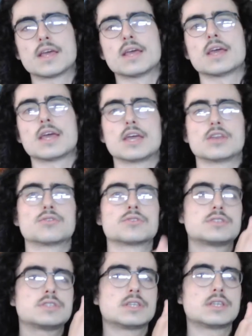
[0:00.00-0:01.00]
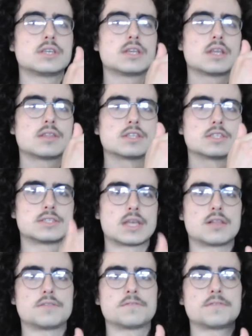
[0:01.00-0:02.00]
And you're seeing the
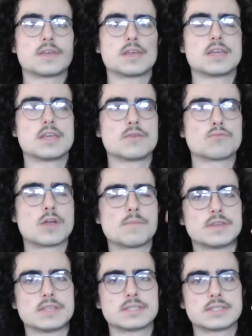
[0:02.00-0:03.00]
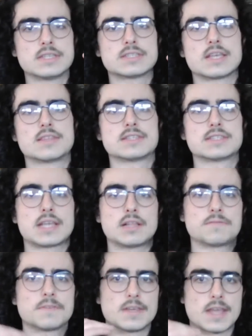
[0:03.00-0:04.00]
self in reminiscence and the self
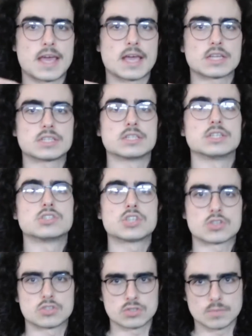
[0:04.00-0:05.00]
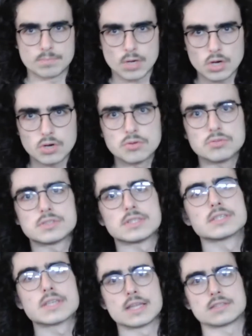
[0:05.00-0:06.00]
in action juxtaposed
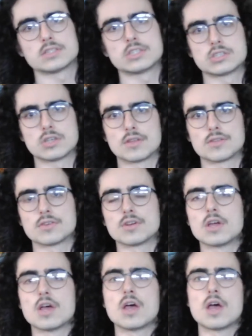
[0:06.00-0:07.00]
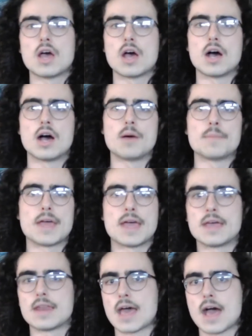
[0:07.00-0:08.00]
against each other.
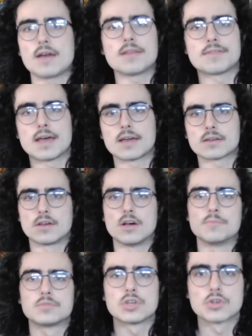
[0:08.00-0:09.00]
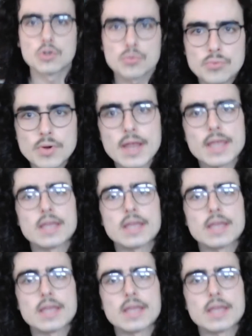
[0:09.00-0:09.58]
And out of that comes a great